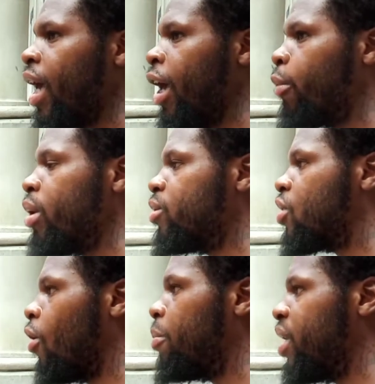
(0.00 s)
and we was
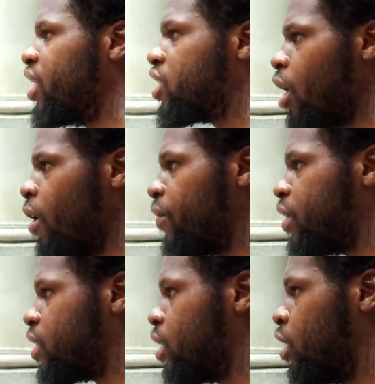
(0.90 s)
going to be his
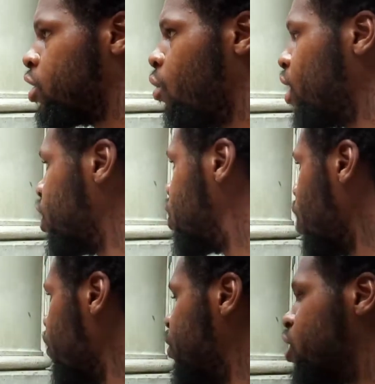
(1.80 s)
servants. So what the
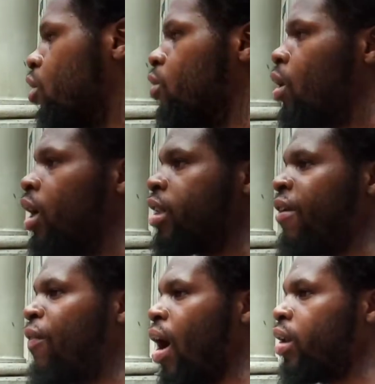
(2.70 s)
servants do,
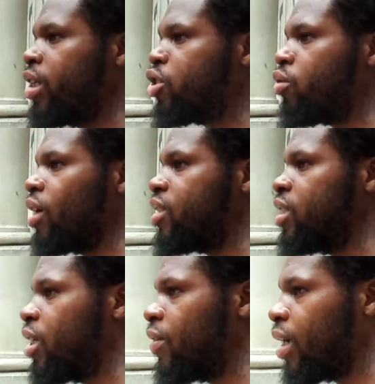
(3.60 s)
they follow the
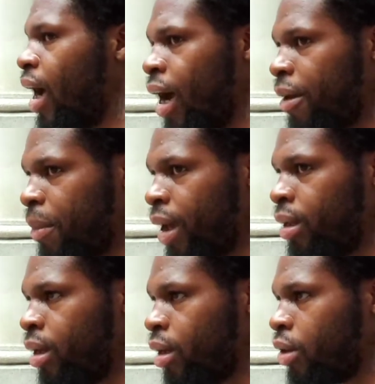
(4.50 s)
instructions of the God, man.
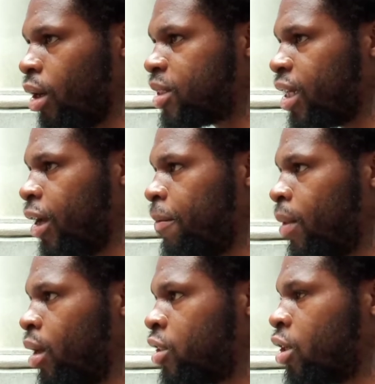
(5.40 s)
You know what I'm saying?
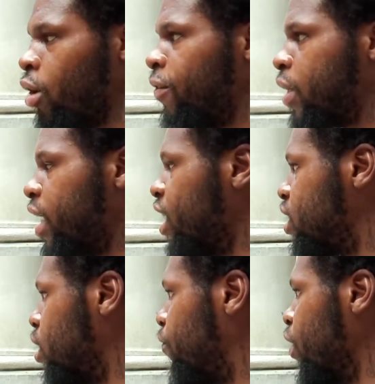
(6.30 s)
So if the
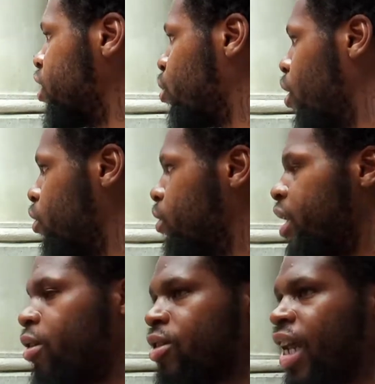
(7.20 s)
nation of Israel, you
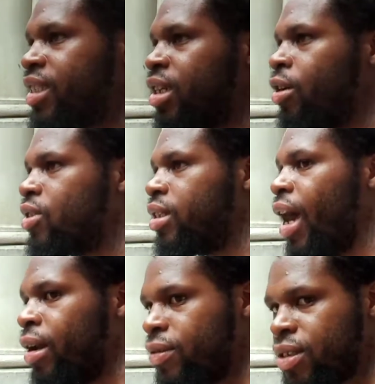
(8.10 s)
Negroes, Latinos, and
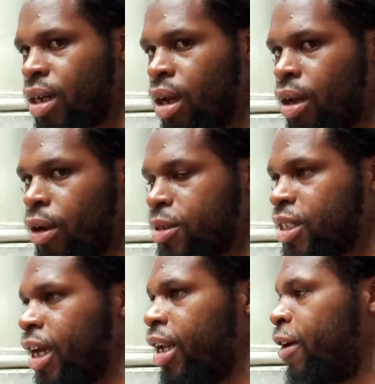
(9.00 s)
Natives, you know what I'm
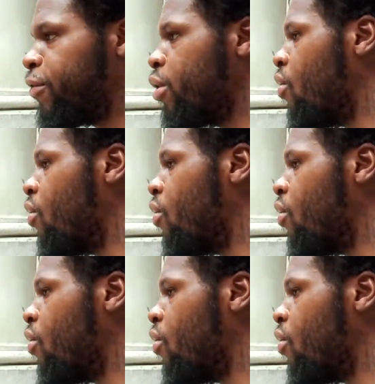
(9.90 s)
saying? If you